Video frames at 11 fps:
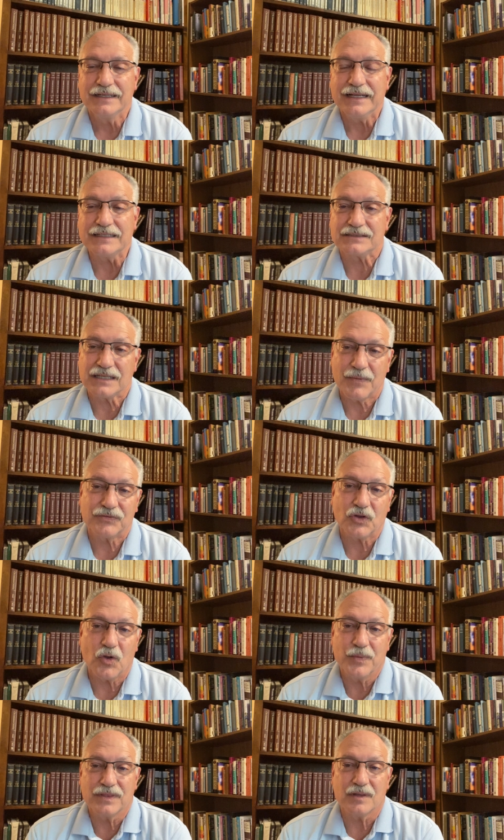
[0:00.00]
as some have
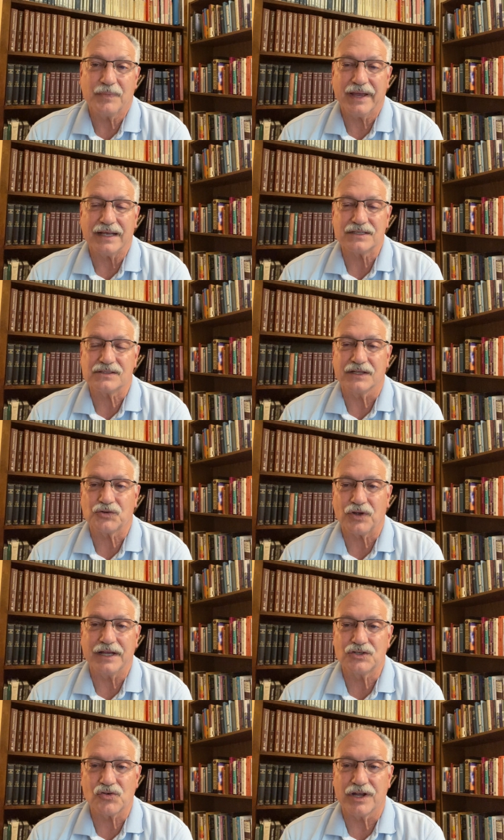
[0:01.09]
told me in the past, they
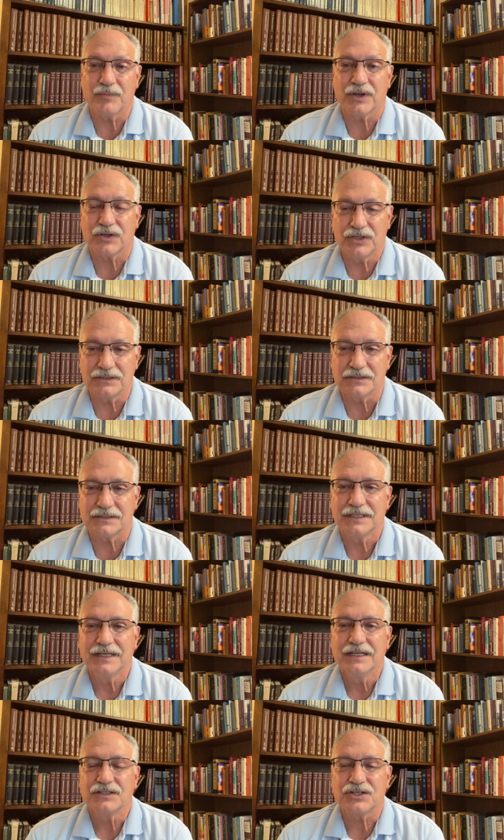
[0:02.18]
tried joining but couldn't.
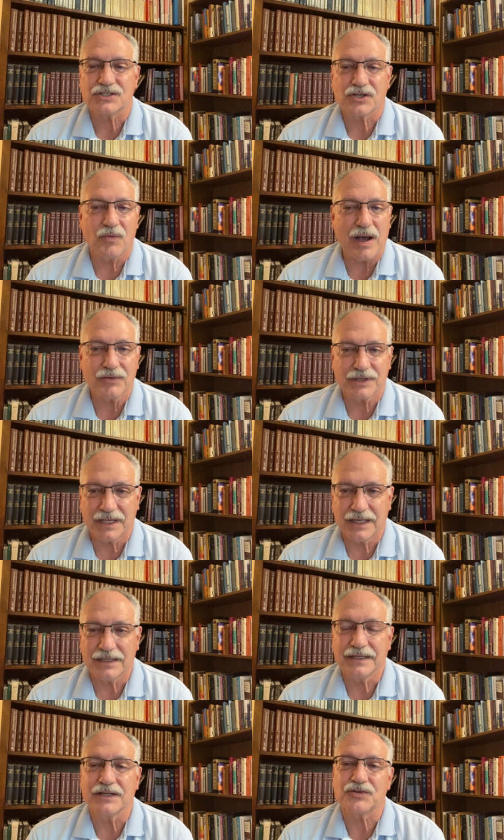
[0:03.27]
Just go out
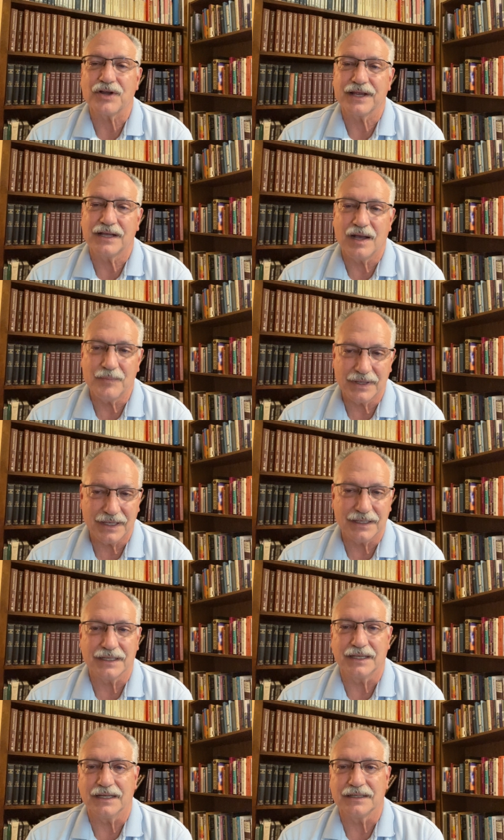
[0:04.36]
again and try coming in
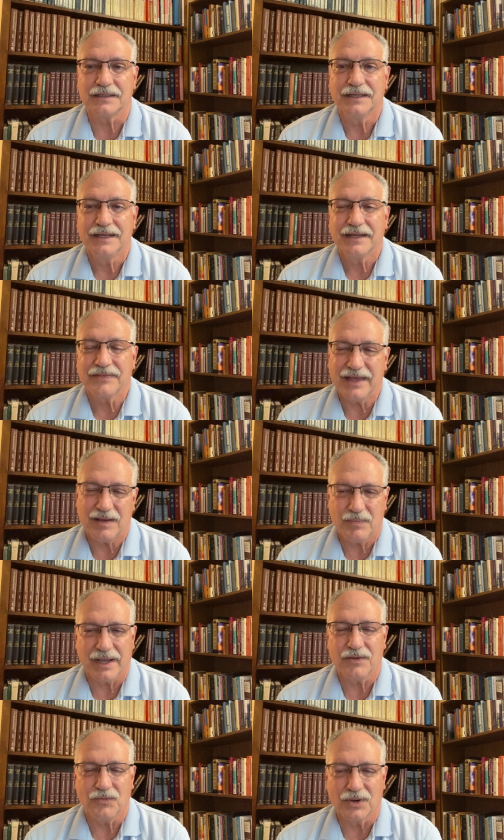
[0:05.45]
again. That
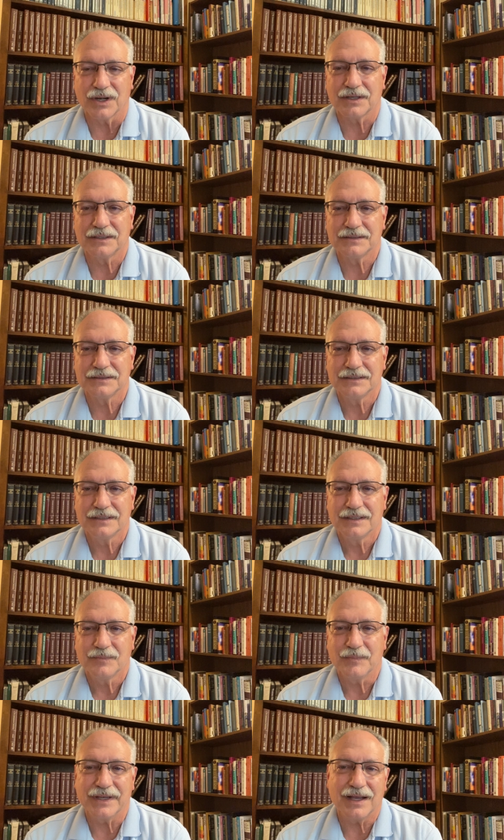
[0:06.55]
might work.
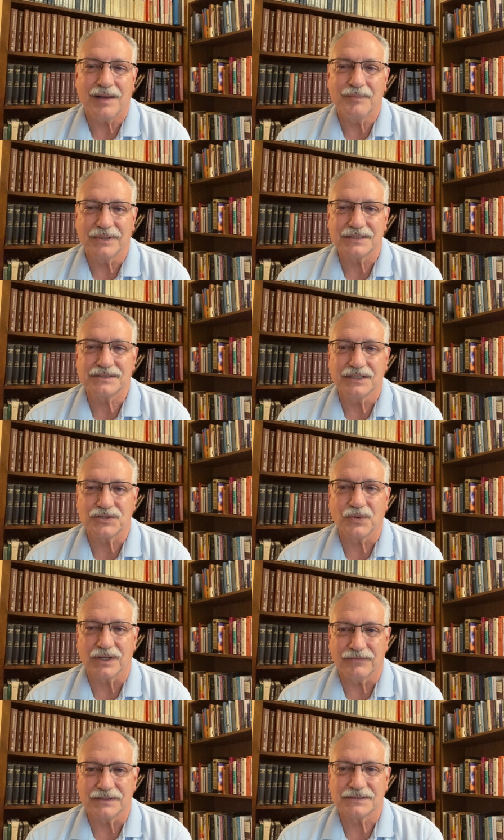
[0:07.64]
May God bless each
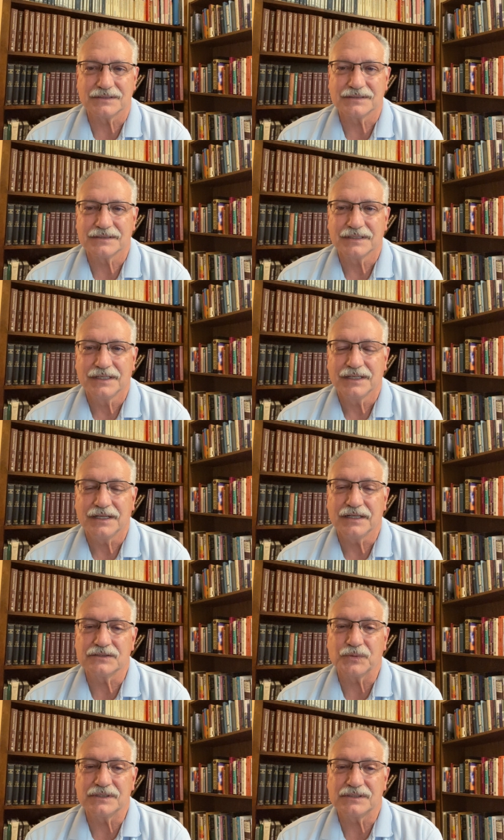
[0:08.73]
one of us
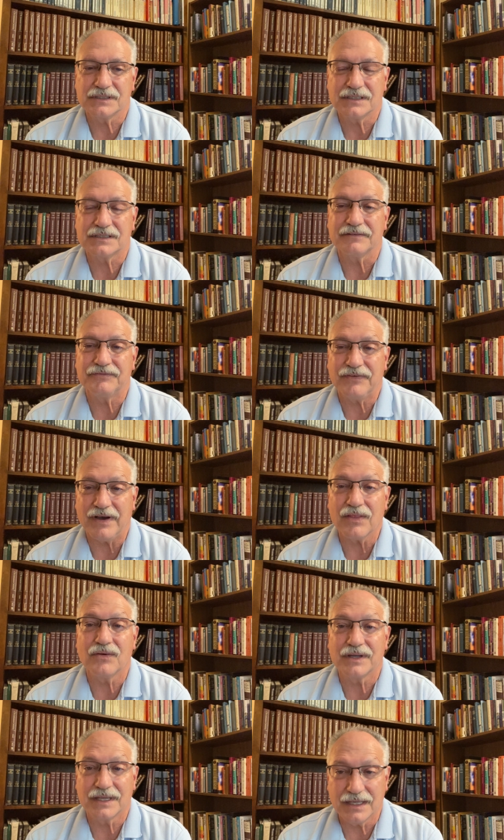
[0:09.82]
as we seek to
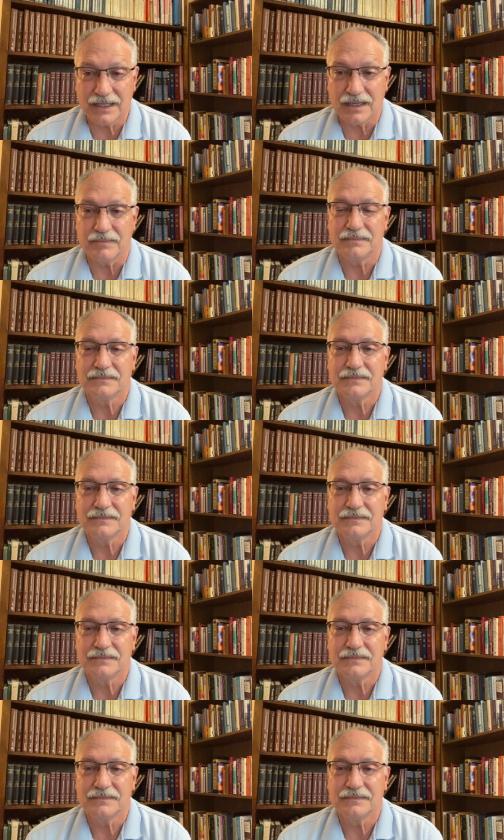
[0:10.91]
follow Him